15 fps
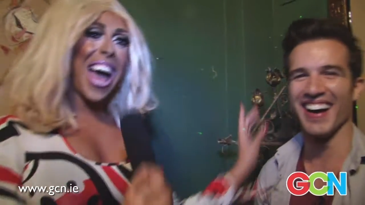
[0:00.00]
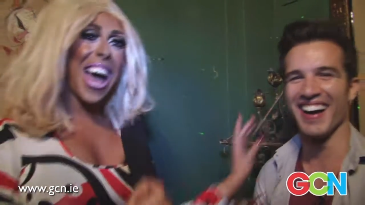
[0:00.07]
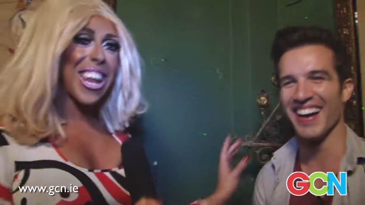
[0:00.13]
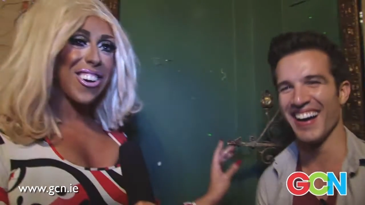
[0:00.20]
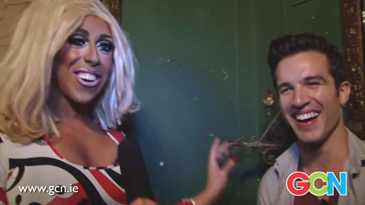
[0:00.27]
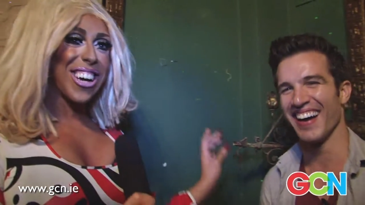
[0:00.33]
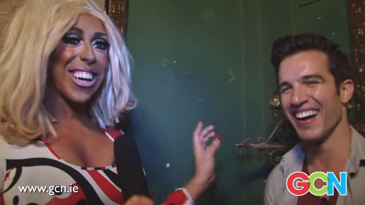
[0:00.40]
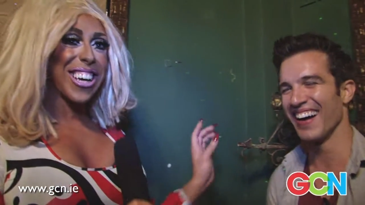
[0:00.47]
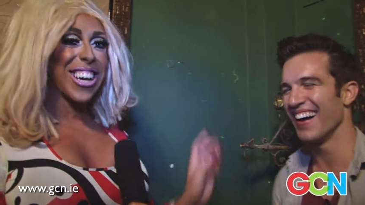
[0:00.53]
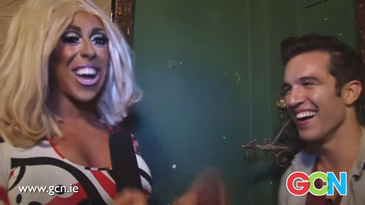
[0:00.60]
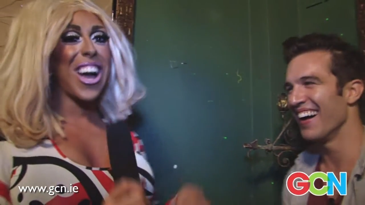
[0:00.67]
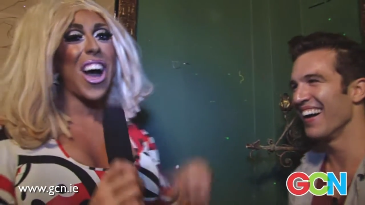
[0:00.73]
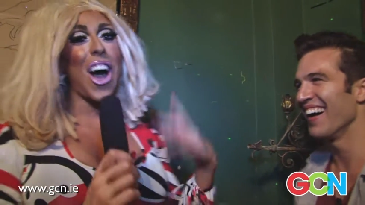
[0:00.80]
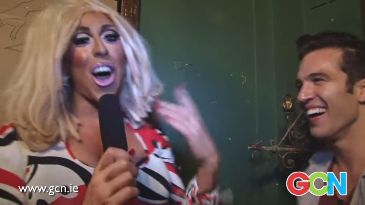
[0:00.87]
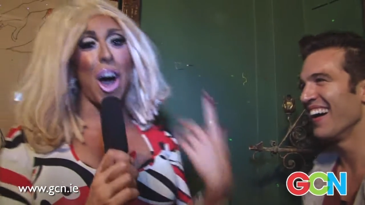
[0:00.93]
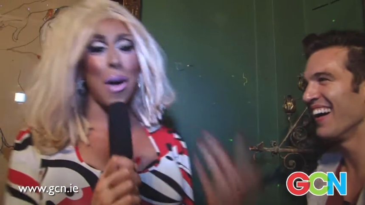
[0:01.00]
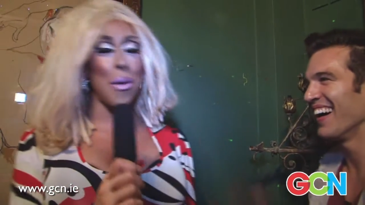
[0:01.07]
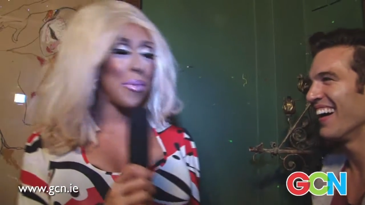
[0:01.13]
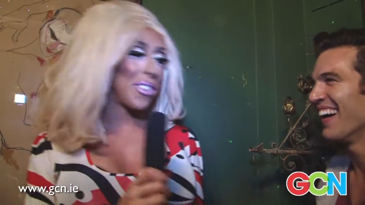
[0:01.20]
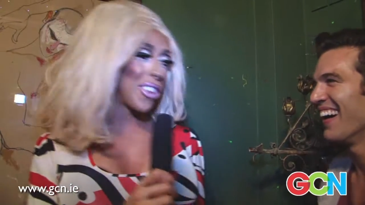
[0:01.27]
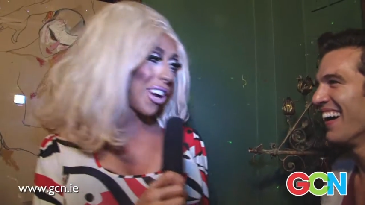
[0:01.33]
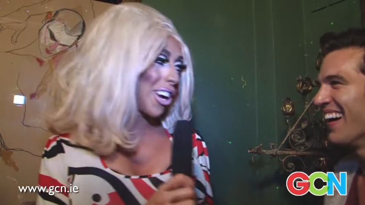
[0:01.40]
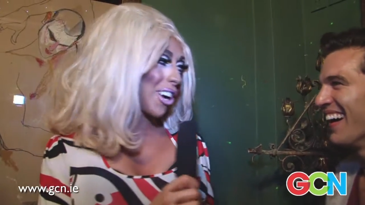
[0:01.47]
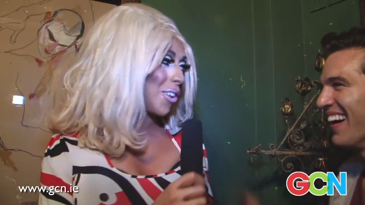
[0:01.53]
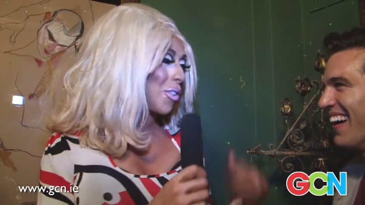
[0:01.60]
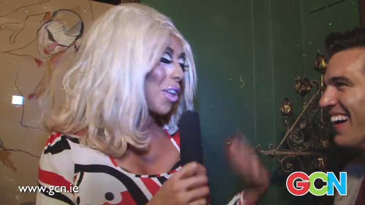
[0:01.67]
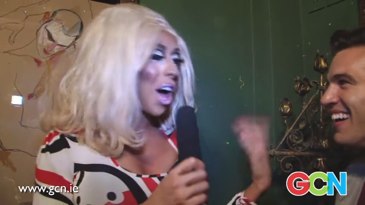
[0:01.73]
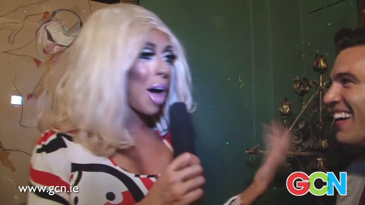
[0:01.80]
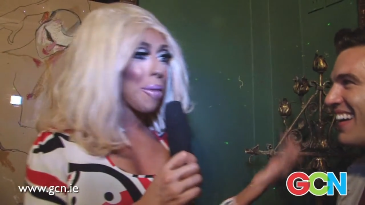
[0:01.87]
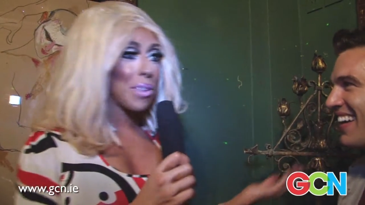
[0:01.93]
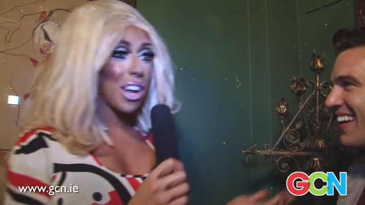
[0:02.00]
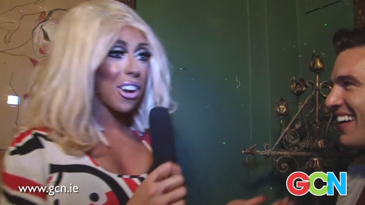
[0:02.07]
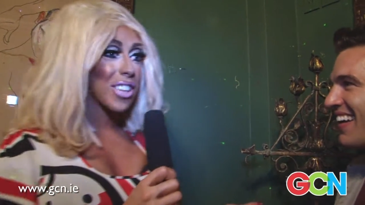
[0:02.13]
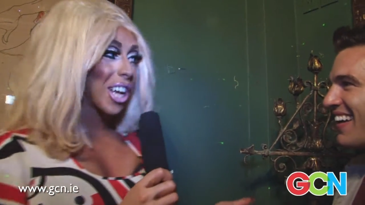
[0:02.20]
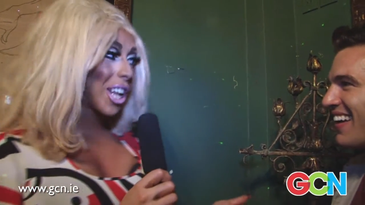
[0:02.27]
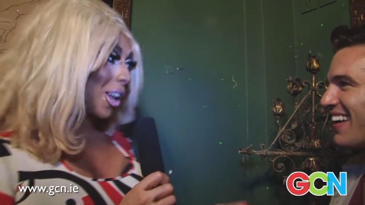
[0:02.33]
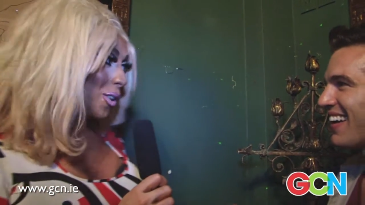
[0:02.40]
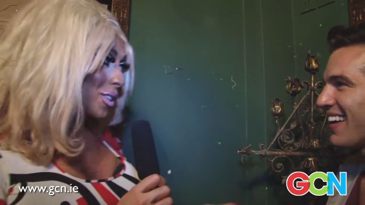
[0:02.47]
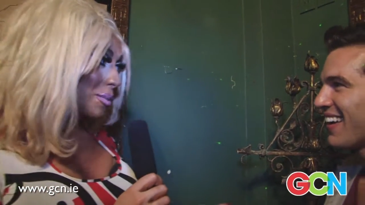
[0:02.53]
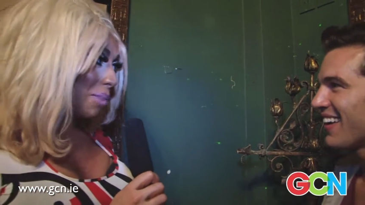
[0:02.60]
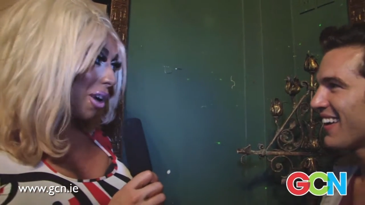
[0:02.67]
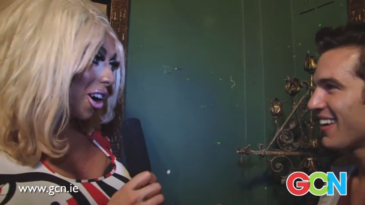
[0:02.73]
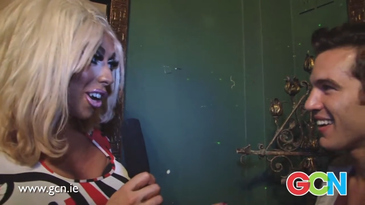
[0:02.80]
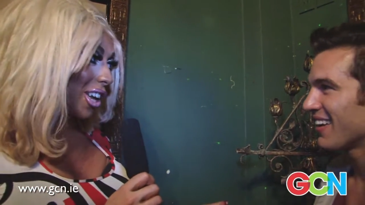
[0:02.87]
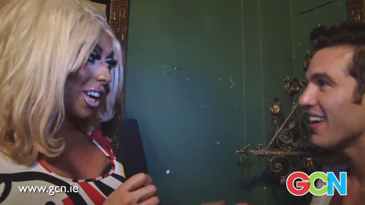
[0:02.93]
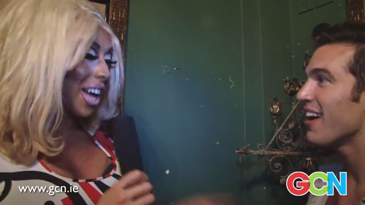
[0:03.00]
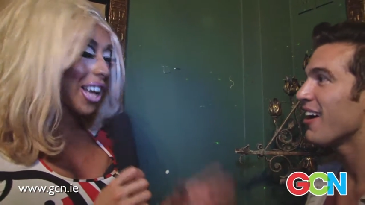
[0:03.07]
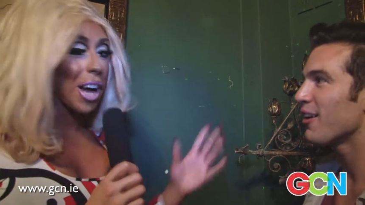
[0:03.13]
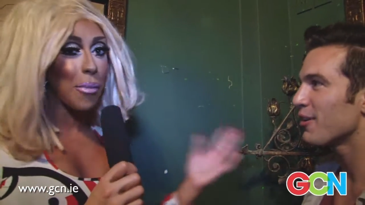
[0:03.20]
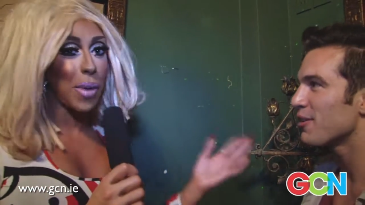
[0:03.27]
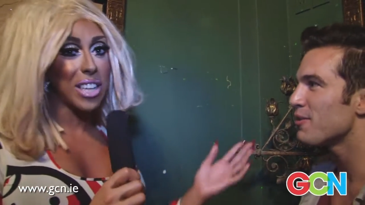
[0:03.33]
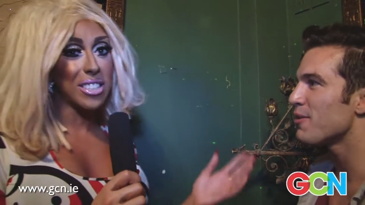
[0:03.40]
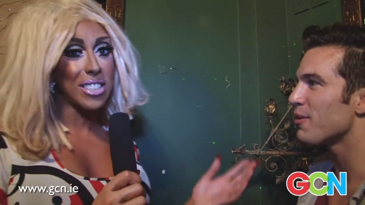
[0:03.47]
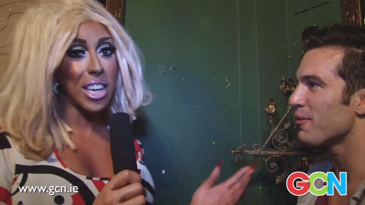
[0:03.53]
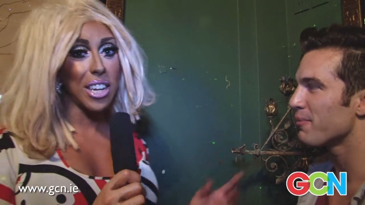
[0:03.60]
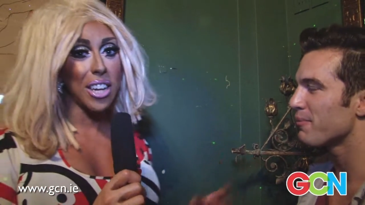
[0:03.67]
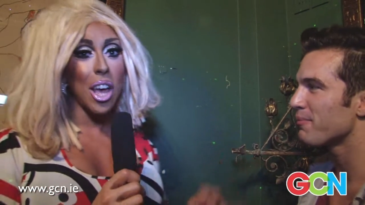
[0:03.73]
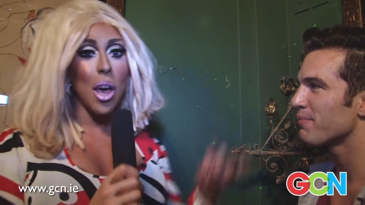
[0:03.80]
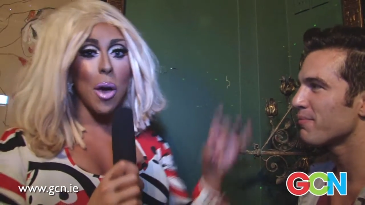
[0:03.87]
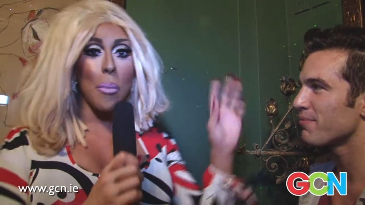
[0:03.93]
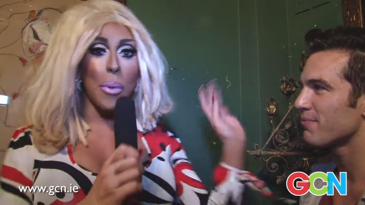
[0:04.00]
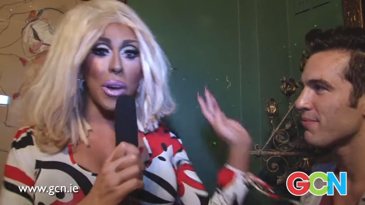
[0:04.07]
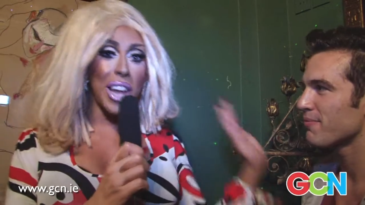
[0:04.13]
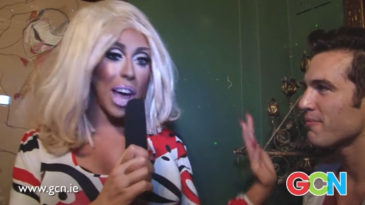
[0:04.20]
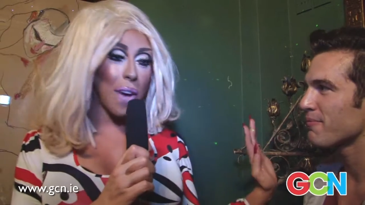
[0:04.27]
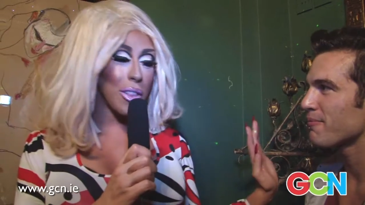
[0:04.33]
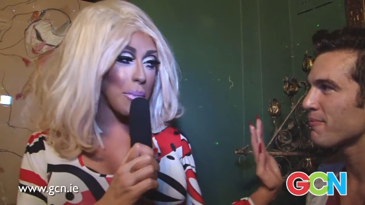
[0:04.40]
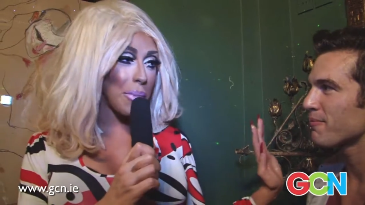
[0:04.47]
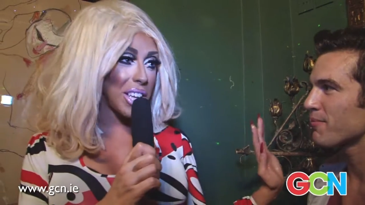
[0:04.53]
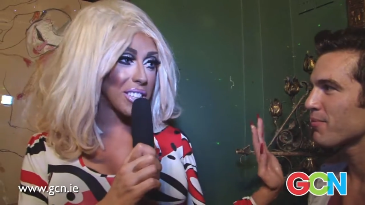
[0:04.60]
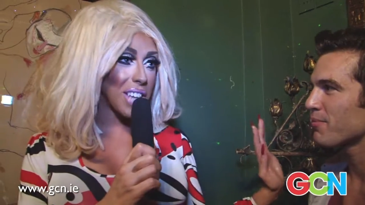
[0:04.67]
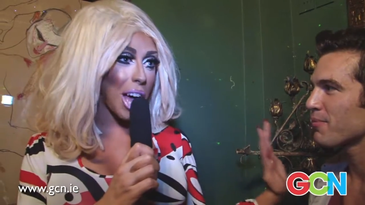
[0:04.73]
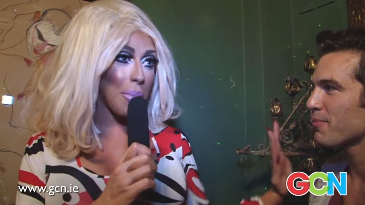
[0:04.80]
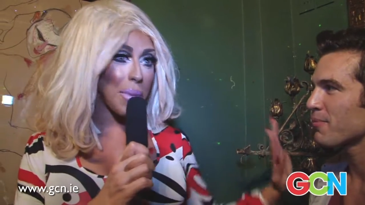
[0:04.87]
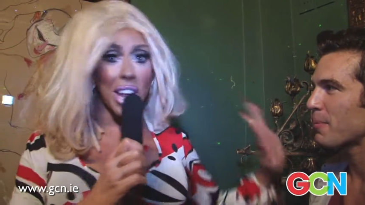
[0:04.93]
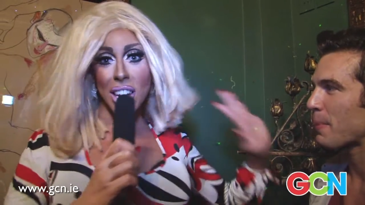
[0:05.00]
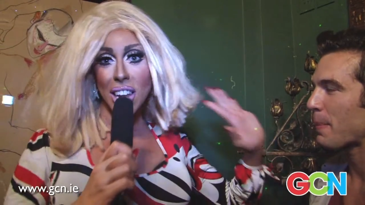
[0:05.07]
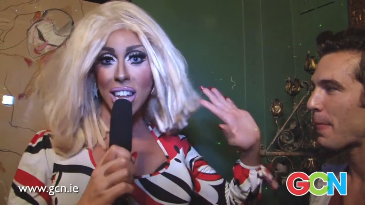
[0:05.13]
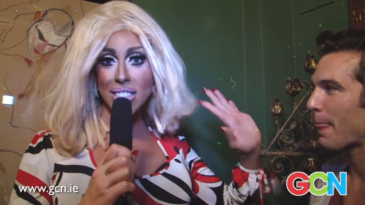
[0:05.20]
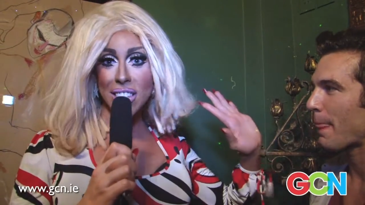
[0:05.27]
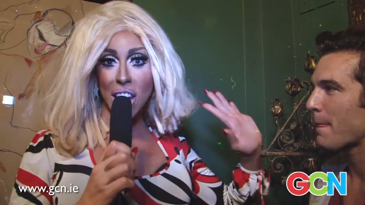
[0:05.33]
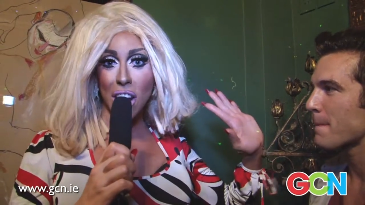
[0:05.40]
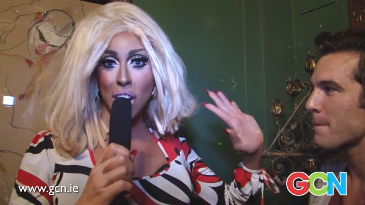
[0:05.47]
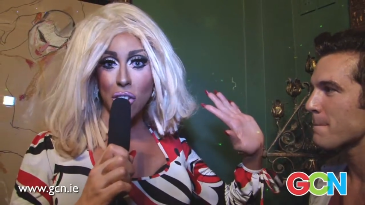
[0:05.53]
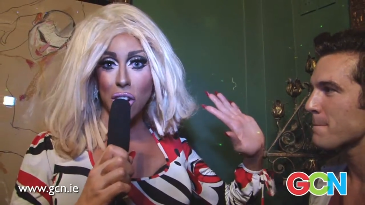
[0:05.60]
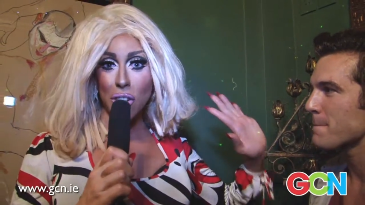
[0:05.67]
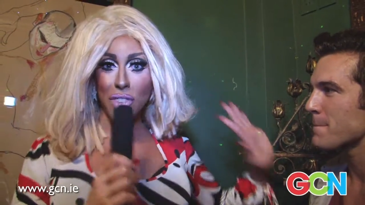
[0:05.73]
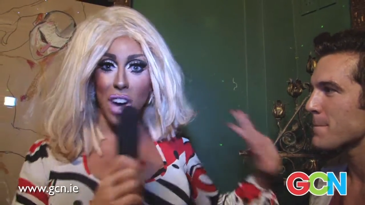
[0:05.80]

Speaker 1: anyway, I'll be there. I'll be there at the closing party. I can't wait to see it. But now, in the meantime, let's get our groove